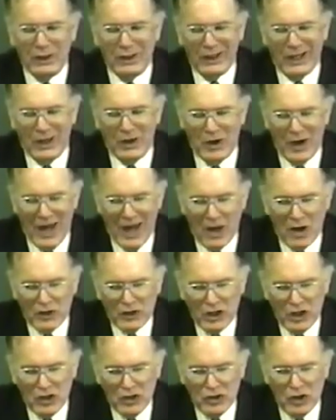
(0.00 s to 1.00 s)
And now
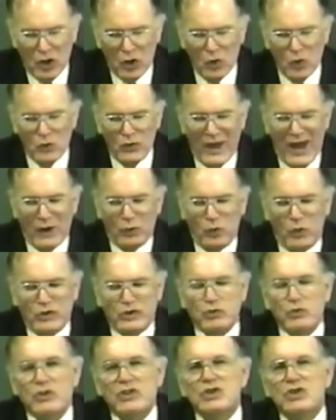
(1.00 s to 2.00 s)
you know that
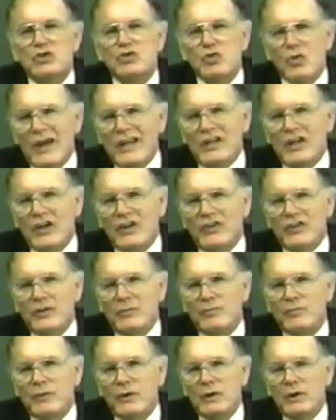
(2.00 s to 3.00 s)
which
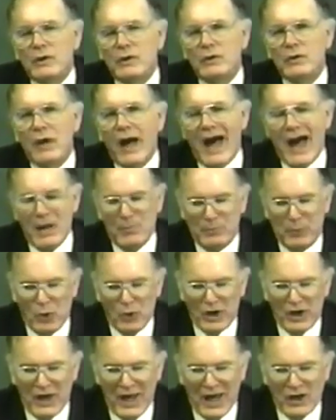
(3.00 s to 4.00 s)
restraineth. I
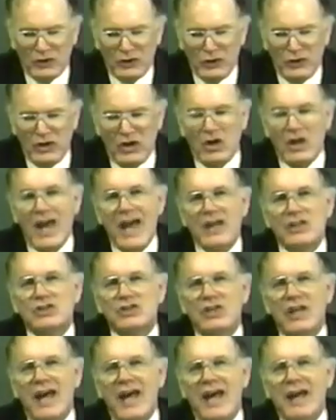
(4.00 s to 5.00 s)
pointed out to you
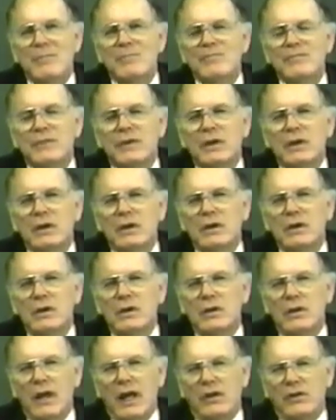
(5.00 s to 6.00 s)
last time
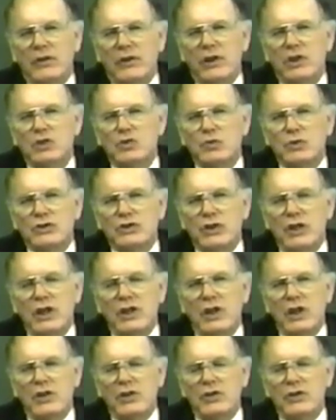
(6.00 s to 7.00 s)
that this was
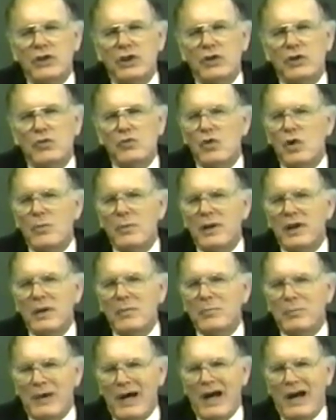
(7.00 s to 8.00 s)
none other than the Roman
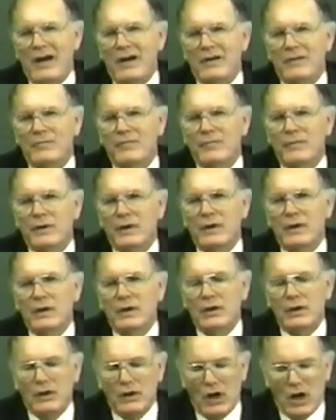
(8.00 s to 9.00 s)
Empire.
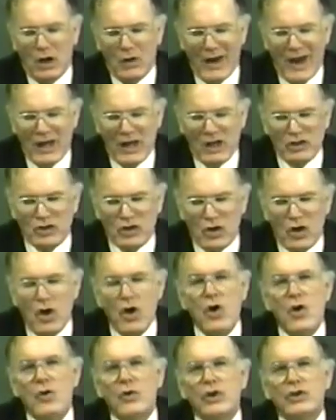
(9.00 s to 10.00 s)
All right, as
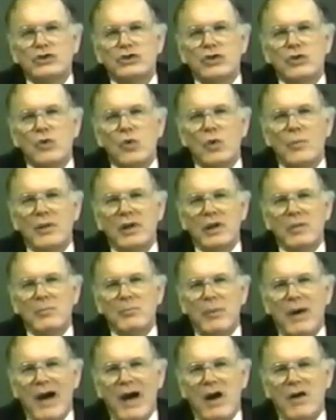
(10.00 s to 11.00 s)
long as the Roman
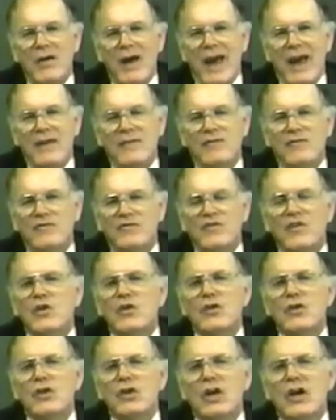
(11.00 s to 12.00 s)
Empire had
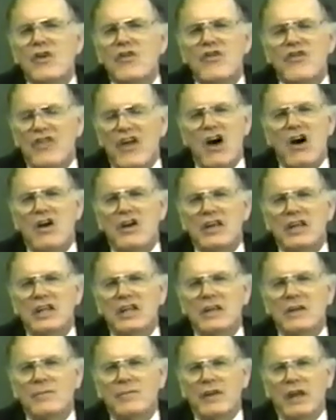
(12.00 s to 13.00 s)
full
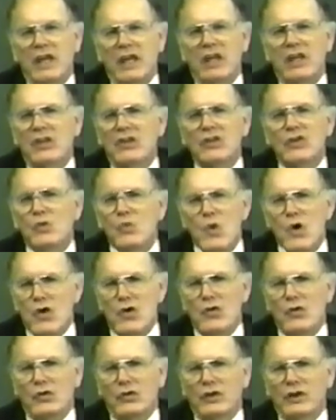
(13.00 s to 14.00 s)
authority in the world,